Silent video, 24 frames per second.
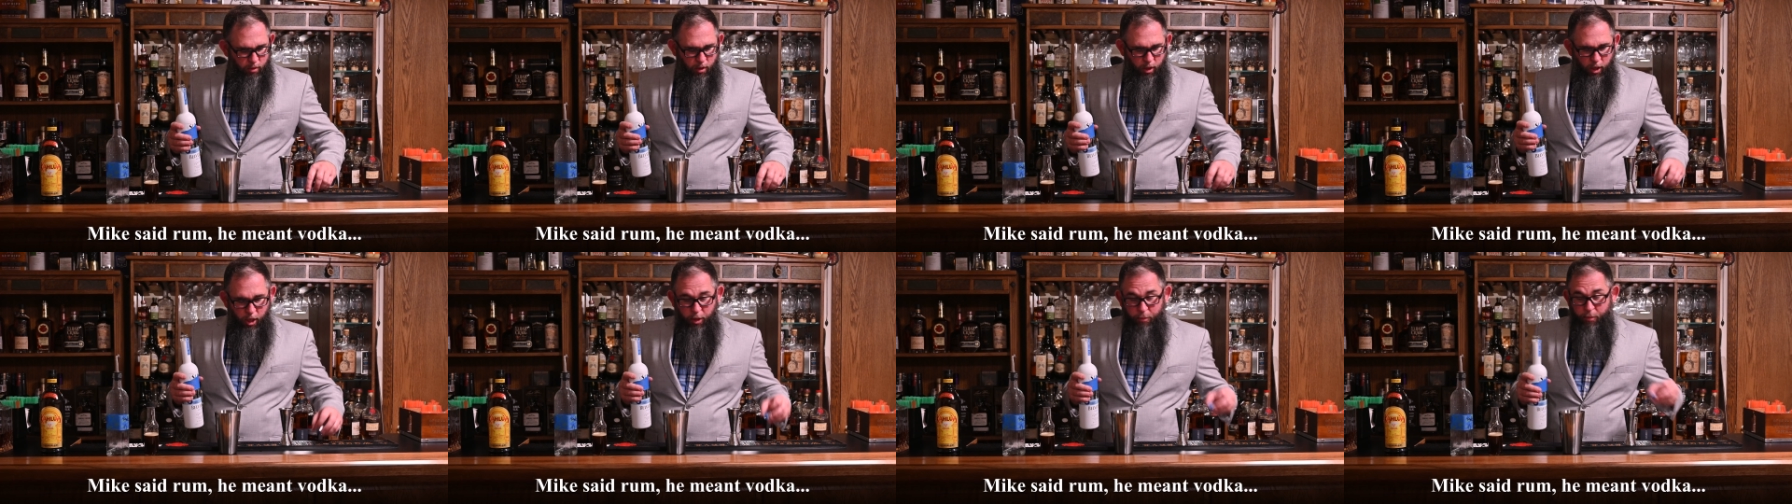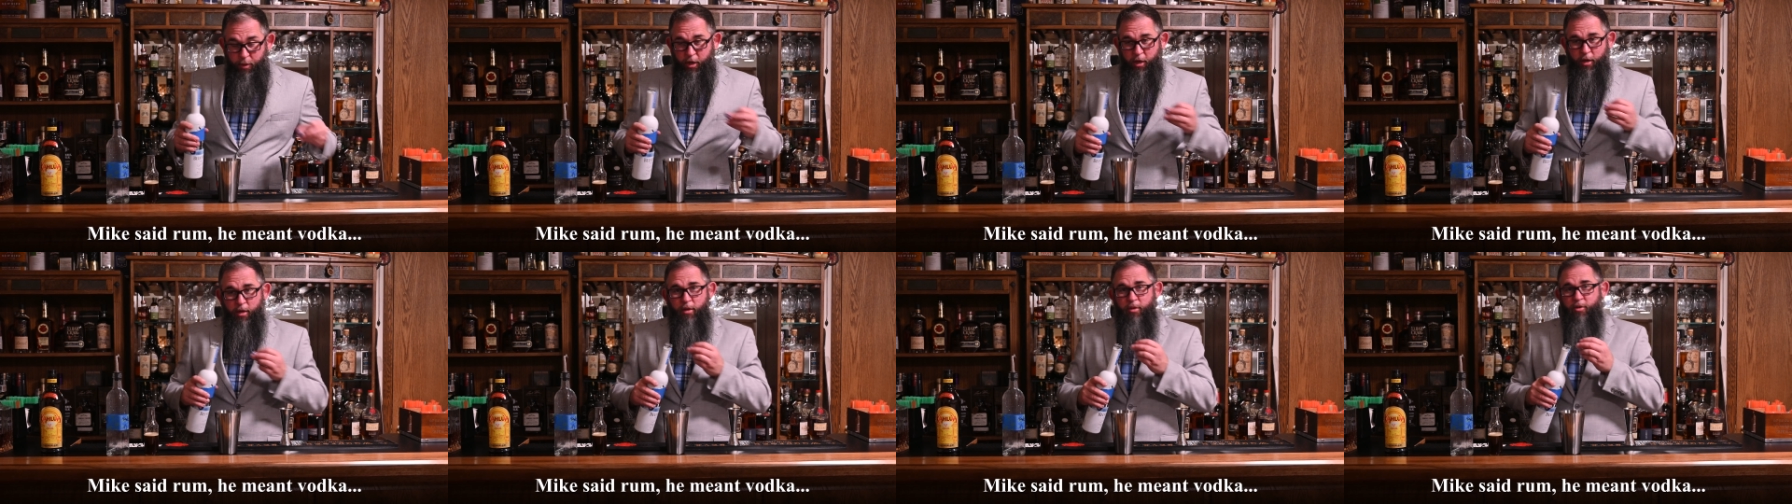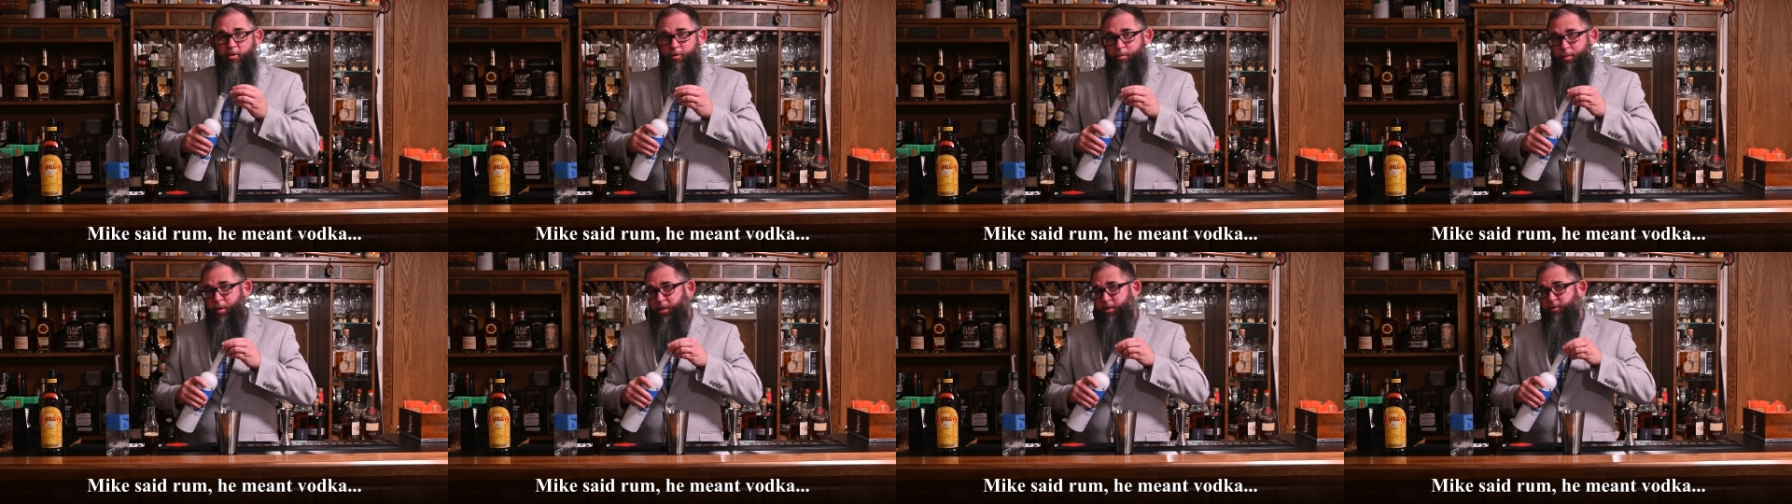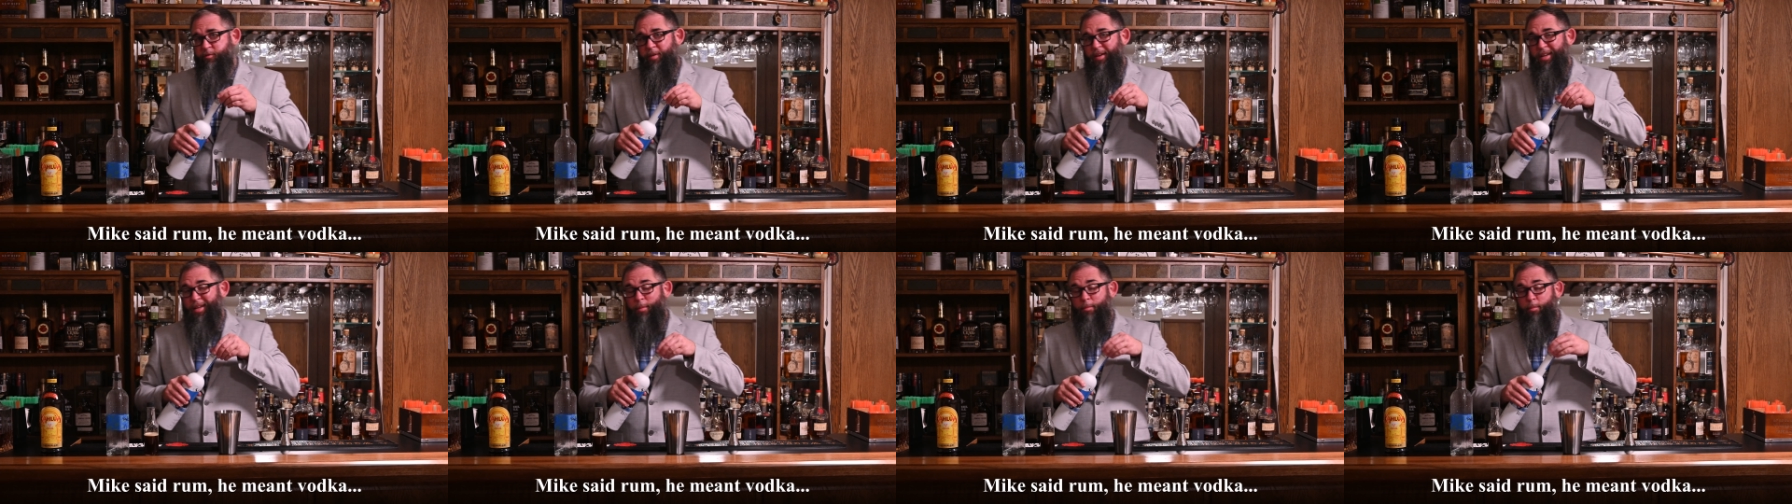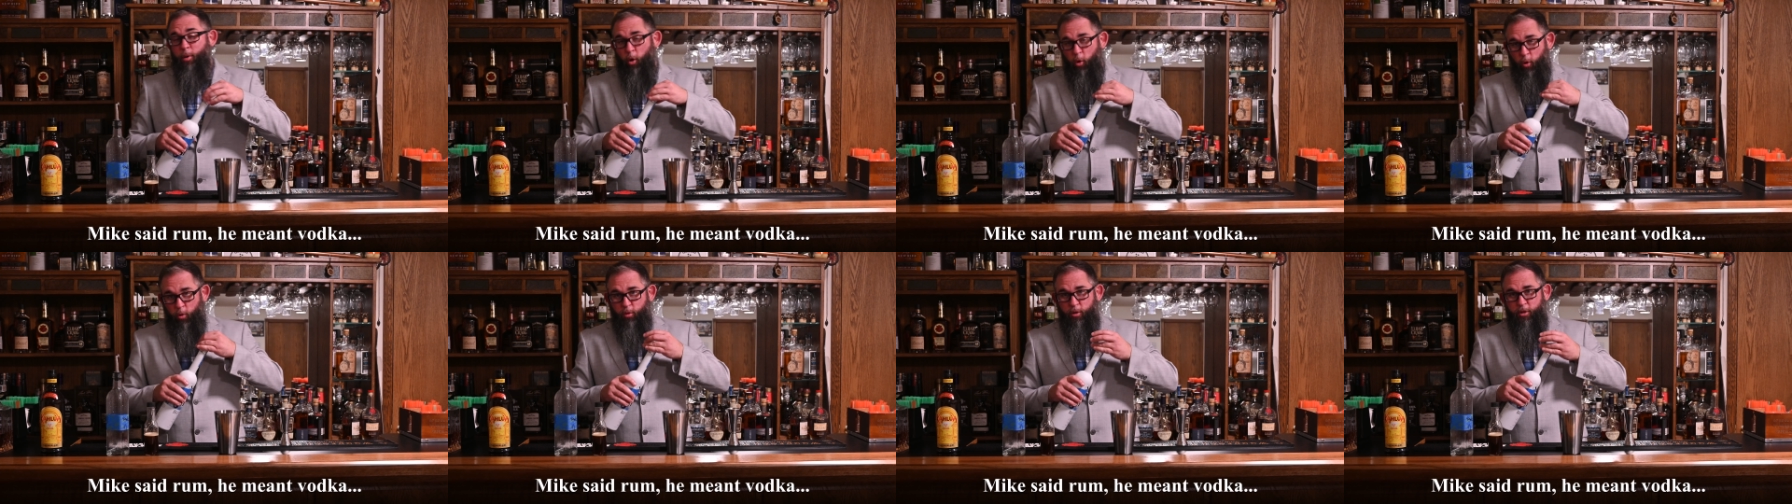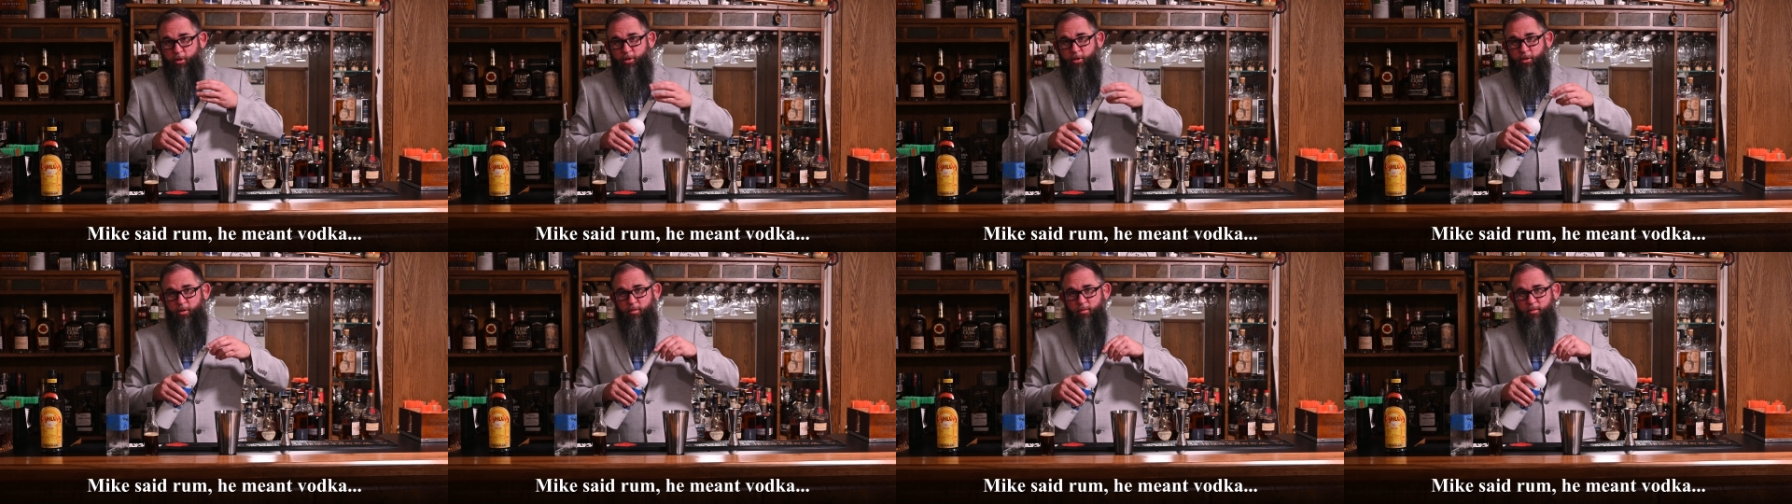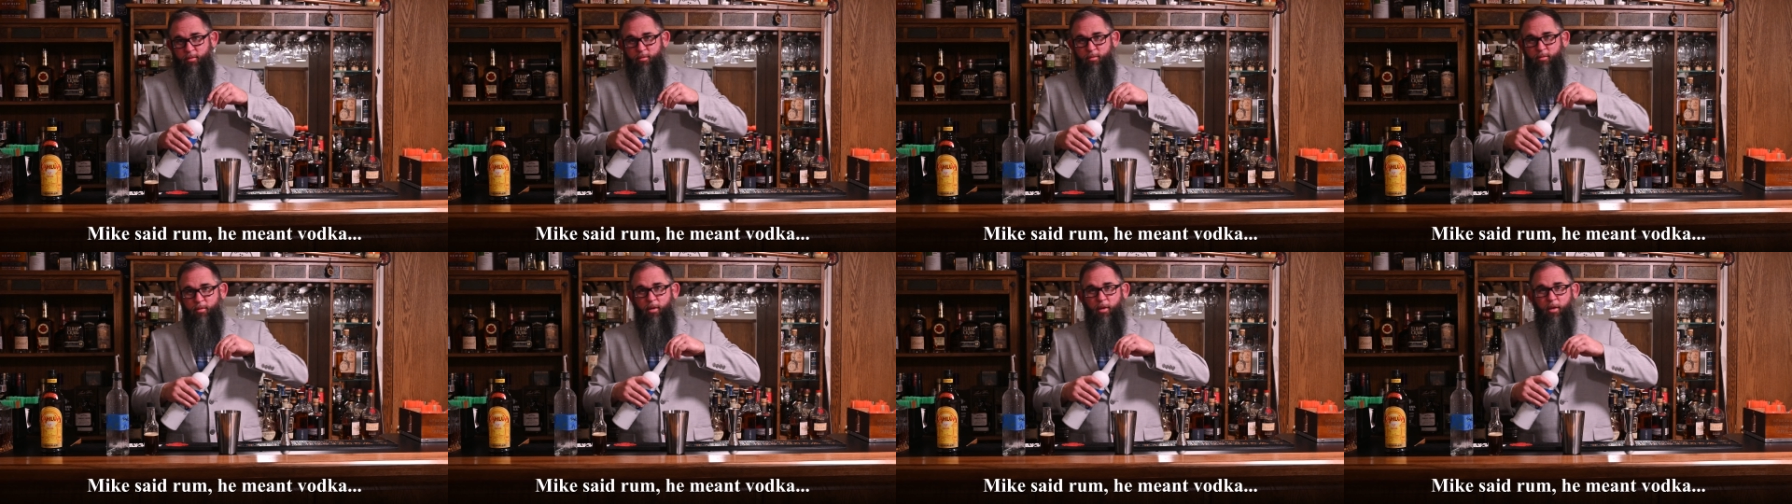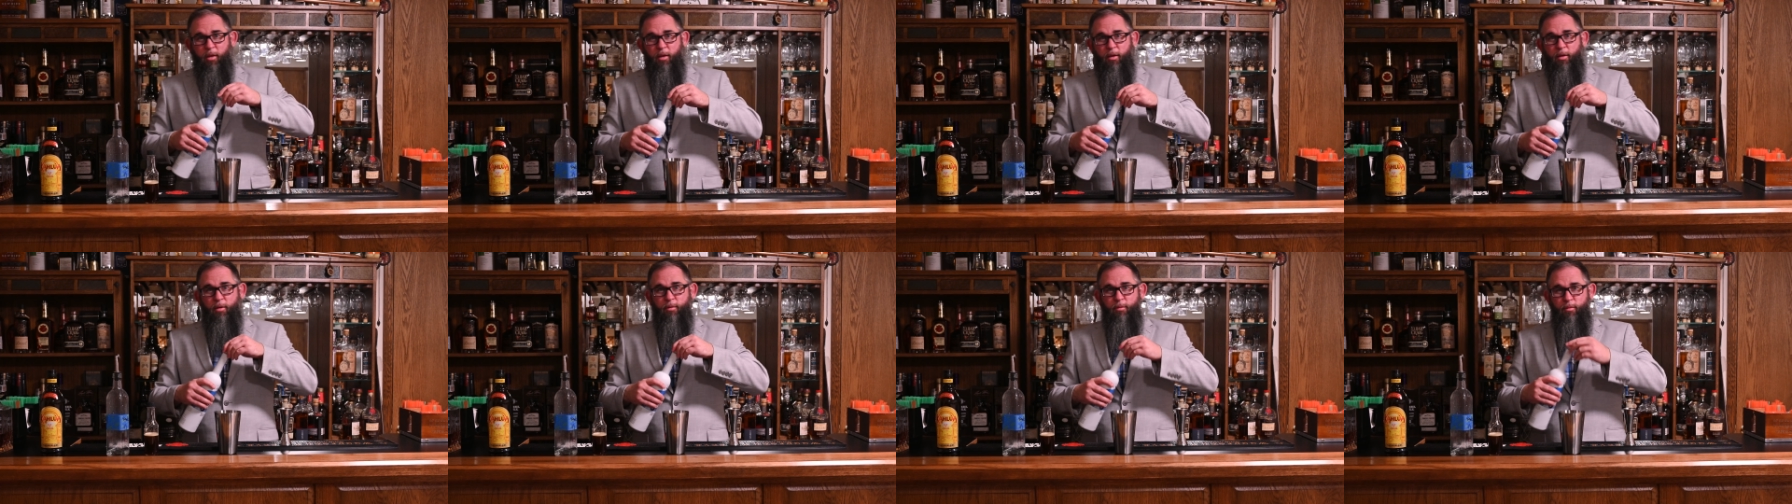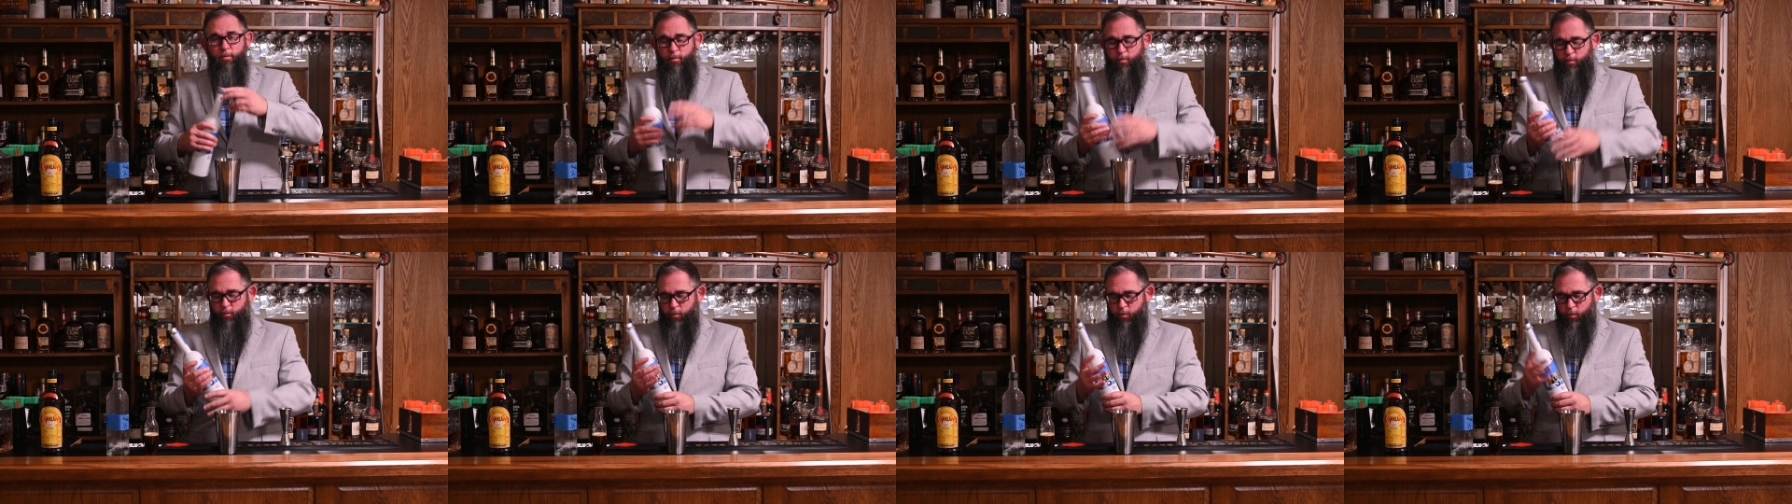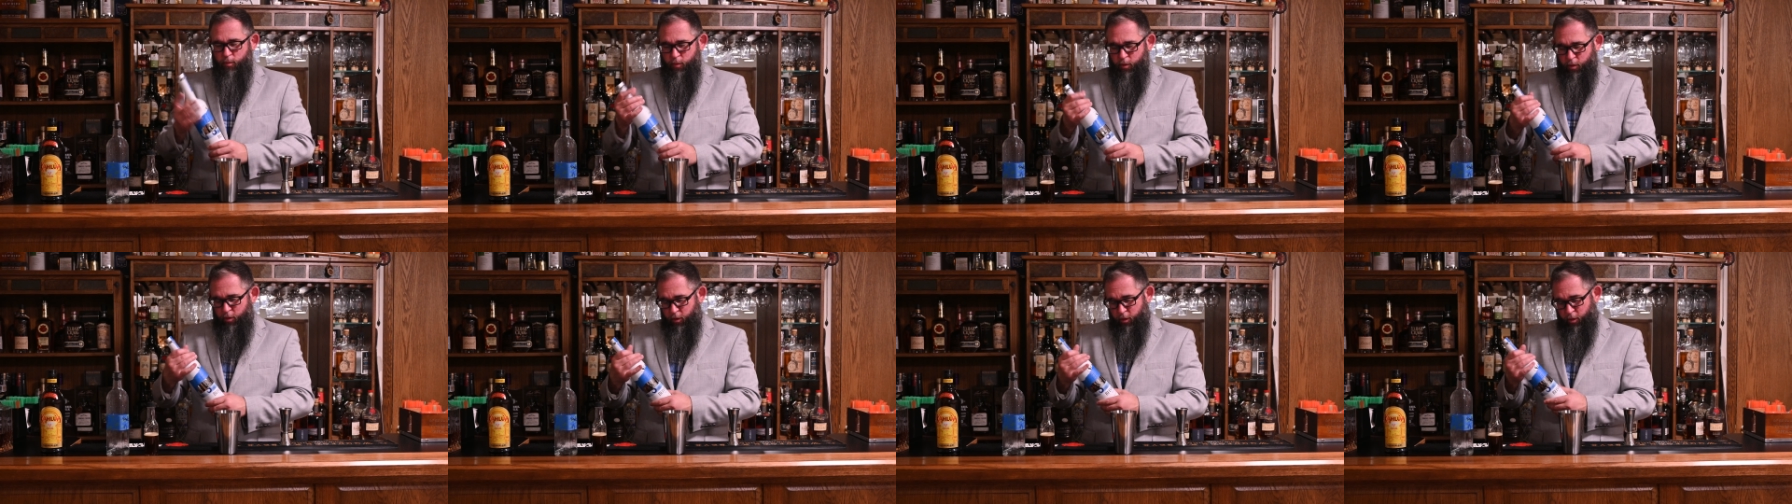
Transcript: But he did specify a Polish vodka,